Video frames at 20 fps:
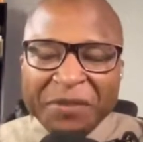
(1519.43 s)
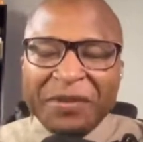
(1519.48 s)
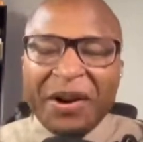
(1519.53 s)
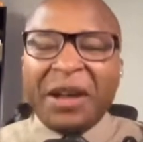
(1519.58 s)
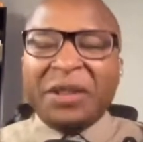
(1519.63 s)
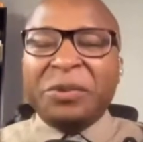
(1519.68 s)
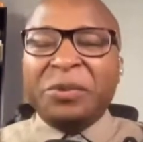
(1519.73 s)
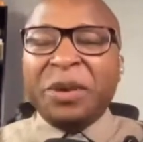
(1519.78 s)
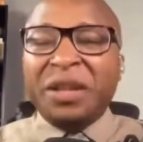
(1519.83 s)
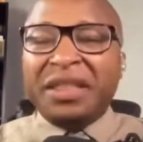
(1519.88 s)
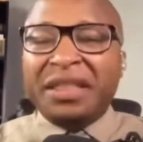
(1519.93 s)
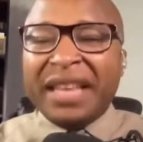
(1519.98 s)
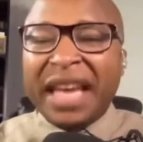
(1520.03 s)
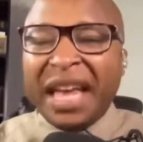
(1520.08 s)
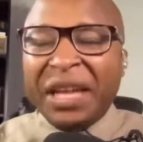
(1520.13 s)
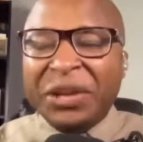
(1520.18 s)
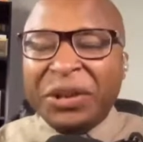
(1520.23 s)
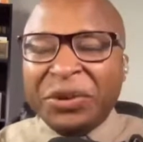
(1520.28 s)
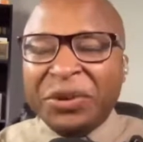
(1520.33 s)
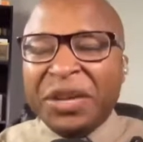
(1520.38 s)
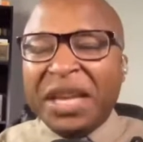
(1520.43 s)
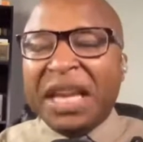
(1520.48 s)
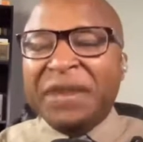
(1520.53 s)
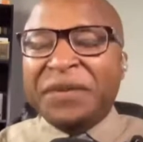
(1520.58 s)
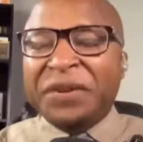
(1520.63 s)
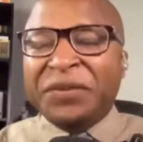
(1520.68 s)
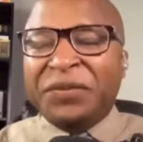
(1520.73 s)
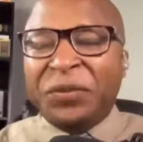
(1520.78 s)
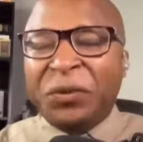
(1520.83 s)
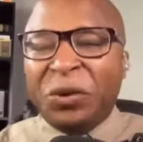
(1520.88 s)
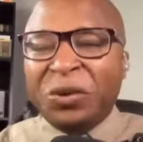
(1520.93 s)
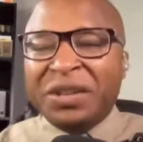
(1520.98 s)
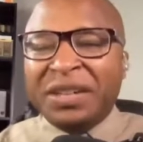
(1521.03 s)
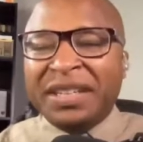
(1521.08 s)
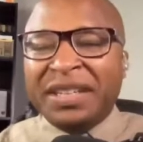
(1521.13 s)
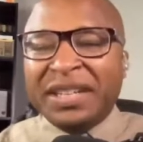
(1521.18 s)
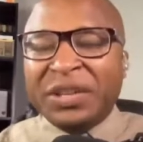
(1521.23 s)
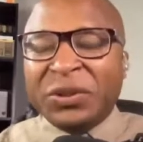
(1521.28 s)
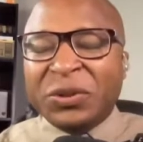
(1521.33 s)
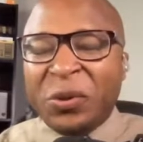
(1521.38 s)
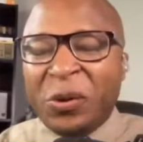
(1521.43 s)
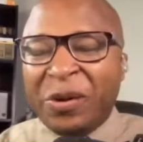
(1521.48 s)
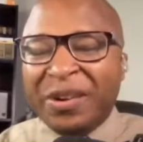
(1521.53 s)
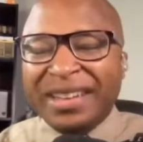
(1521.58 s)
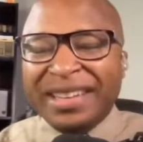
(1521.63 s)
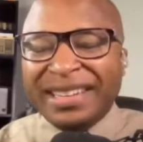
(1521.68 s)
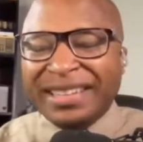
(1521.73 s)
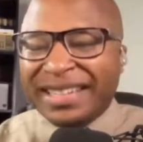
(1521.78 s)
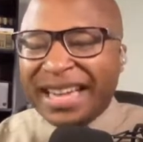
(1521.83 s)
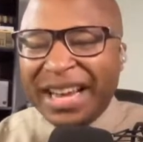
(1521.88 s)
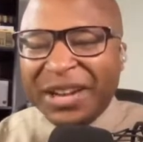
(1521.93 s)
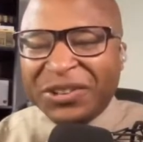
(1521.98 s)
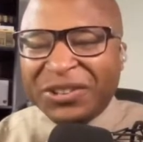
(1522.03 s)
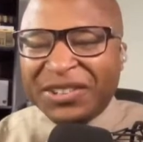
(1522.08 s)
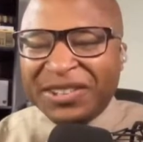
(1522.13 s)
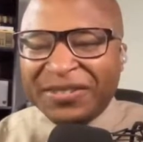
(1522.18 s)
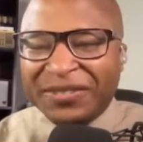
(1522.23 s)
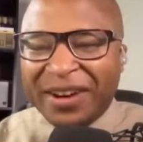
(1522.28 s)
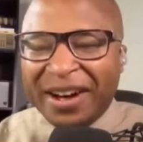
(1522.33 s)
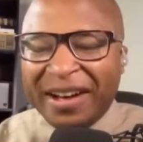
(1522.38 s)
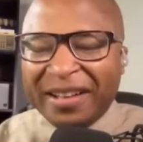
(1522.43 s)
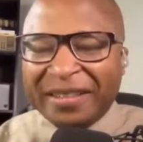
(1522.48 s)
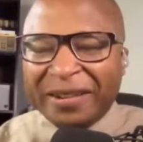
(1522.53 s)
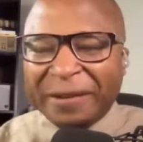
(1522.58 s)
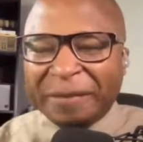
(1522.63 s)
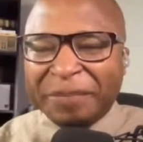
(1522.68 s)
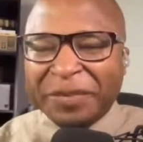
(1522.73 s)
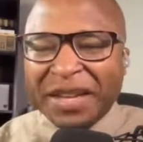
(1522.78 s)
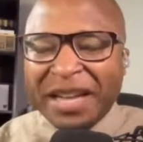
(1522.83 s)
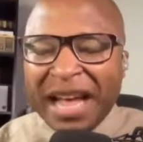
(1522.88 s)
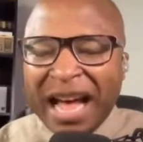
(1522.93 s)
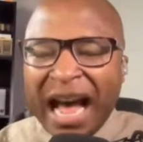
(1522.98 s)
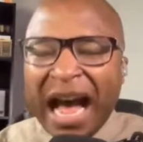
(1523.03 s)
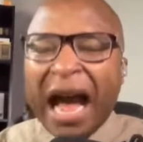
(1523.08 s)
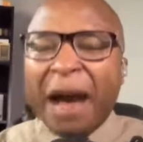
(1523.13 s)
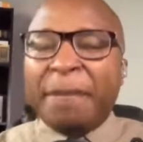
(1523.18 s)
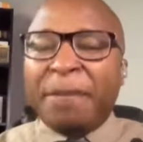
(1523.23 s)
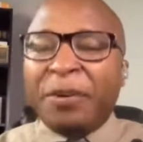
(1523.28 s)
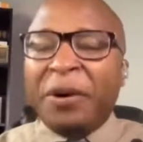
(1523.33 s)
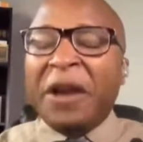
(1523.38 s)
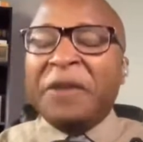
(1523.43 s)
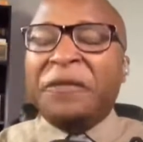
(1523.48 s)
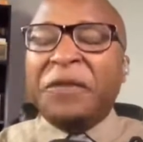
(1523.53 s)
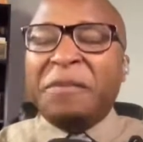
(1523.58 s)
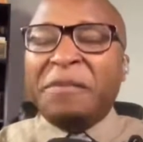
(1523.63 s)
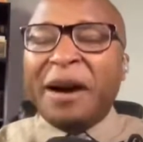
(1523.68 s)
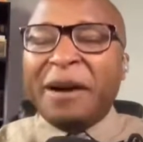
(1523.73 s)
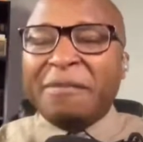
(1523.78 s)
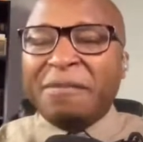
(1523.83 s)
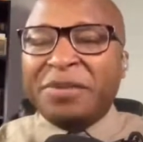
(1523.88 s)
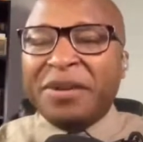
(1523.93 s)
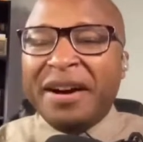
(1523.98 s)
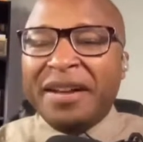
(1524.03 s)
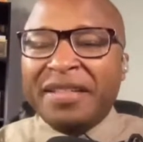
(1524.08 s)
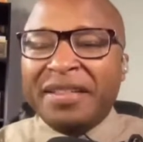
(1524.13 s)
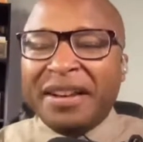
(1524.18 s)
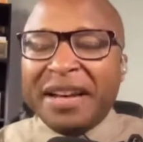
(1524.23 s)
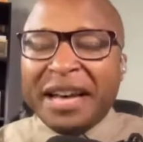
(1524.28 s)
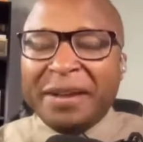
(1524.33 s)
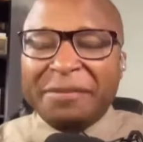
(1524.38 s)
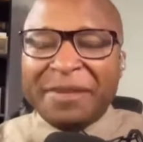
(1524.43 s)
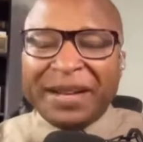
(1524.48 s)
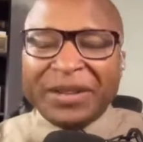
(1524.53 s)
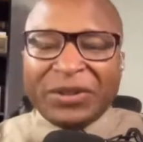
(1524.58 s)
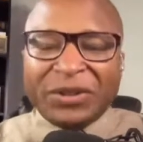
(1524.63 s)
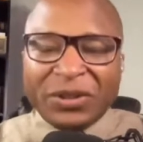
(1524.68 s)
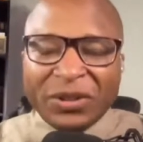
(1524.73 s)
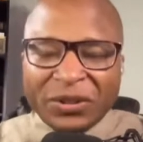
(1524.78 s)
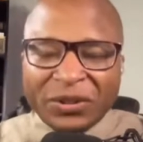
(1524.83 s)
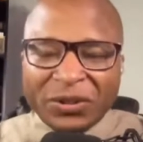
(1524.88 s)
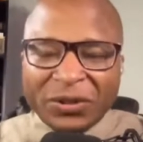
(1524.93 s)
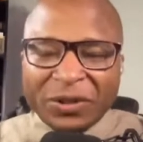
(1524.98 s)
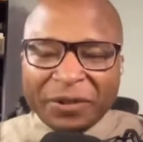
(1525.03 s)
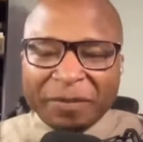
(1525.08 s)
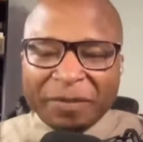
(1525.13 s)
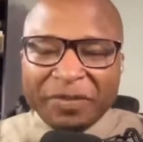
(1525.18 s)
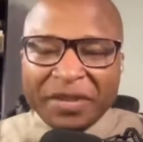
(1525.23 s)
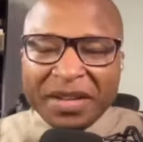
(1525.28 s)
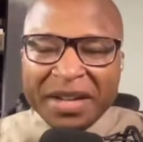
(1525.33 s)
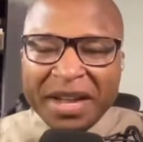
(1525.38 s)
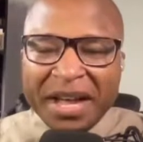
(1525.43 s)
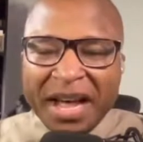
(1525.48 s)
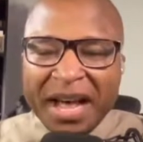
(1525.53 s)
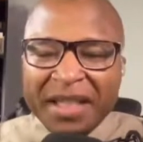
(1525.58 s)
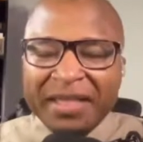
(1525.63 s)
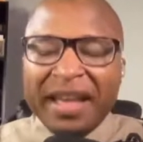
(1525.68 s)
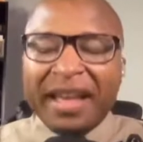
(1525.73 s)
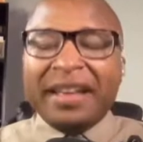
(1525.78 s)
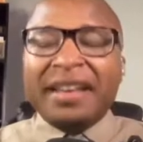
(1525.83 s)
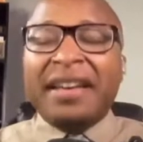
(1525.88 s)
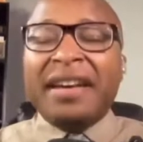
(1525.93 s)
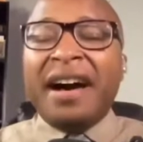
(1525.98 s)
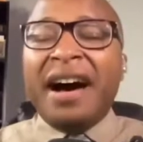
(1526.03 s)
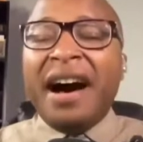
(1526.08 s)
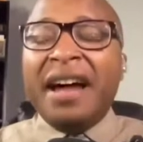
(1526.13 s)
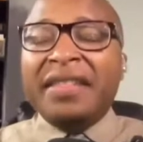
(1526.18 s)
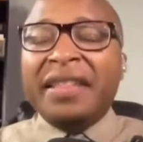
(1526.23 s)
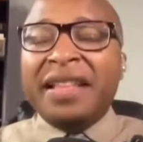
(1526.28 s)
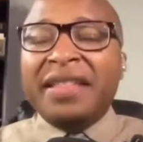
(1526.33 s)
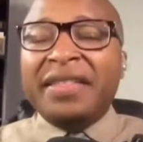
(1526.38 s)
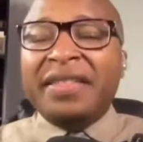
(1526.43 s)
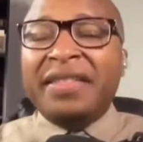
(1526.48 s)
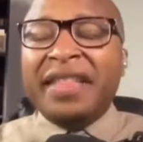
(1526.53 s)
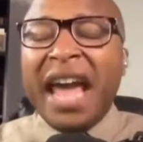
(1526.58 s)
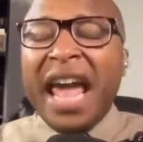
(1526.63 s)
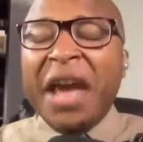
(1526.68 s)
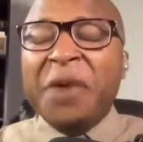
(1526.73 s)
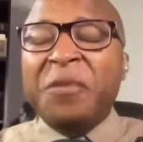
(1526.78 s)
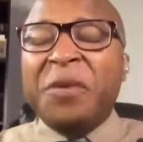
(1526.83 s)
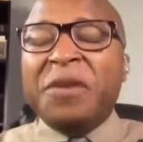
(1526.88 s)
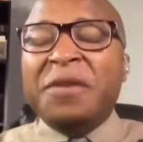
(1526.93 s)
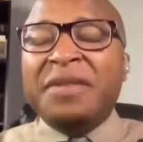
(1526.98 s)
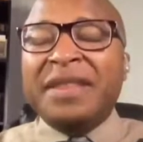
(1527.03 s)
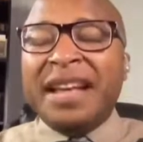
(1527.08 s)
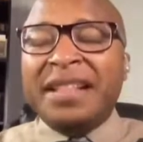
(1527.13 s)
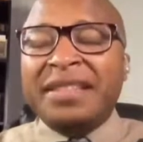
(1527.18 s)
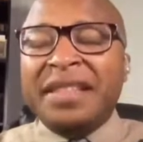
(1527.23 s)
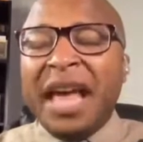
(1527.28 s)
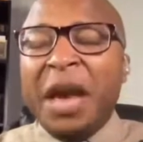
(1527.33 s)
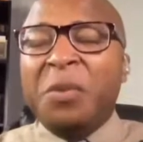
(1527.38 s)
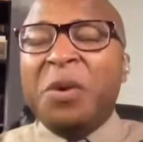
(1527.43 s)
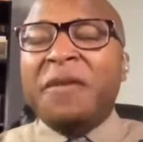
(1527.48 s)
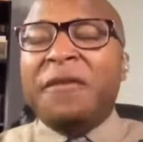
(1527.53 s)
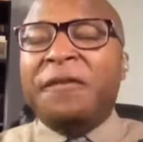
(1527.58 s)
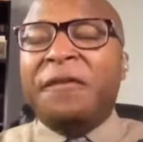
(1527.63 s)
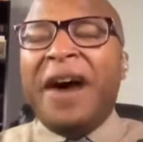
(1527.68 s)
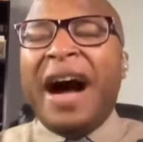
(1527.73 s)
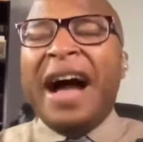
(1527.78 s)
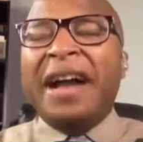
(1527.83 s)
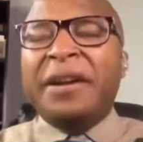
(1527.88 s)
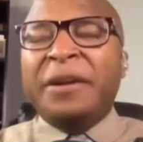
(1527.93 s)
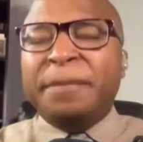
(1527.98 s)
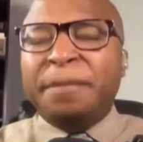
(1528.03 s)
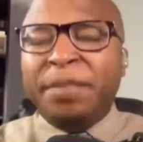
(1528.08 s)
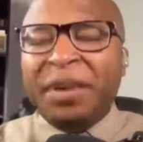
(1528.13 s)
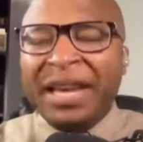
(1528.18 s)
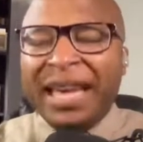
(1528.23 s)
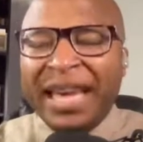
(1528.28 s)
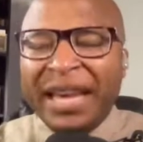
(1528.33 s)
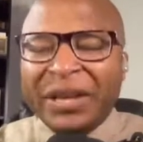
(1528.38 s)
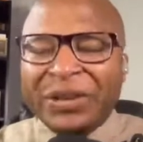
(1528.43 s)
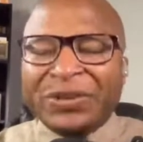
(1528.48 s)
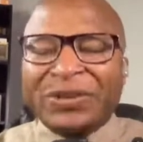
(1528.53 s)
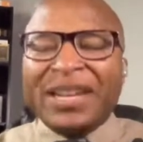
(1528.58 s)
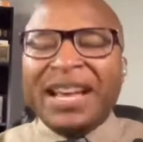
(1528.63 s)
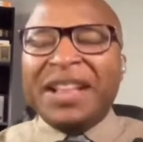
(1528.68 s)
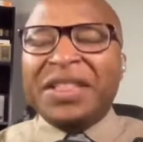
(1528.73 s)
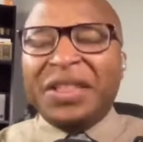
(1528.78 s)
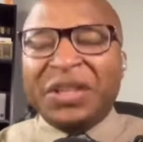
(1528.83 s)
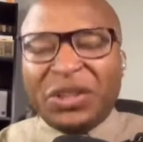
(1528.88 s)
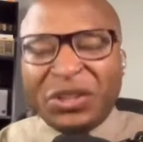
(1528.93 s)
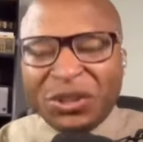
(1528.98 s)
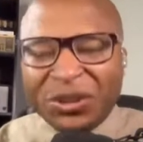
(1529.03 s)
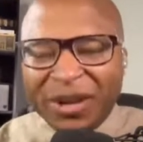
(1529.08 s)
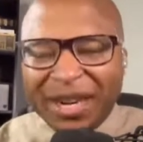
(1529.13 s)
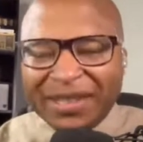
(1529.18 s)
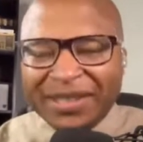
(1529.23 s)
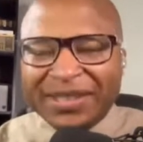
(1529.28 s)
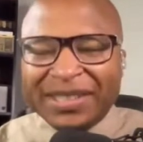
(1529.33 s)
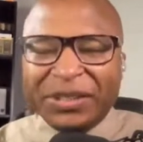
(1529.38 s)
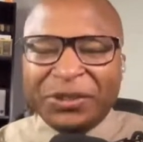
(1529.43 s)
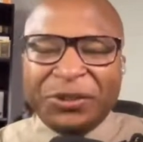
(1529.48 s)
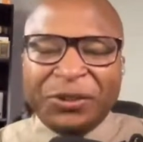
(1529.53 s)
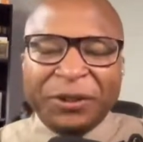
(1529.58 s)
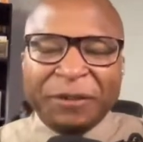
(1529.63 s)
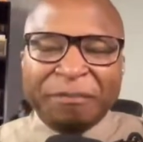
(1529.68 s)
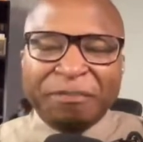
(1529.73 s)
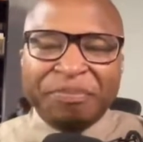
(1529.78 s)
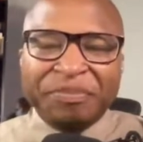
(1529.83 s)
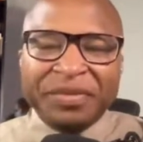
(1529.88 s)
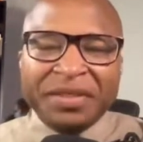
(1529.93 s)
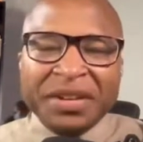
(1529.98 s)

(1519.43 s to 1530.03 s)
Father, we thank you even for the disorientation, Father. I pray for my brother and my sister that God that they would that they would find a peace in this transition.